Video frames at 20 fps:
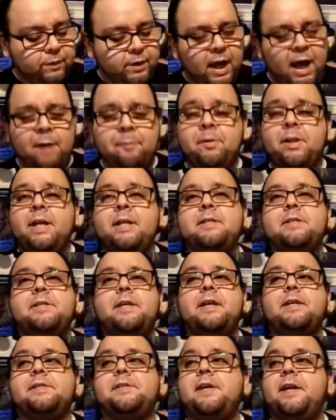I would like to
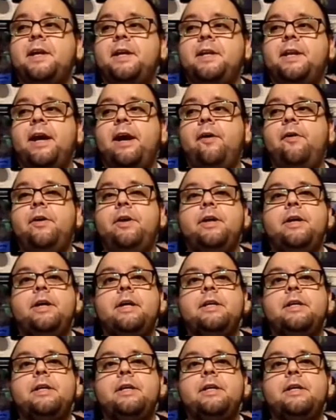take a second now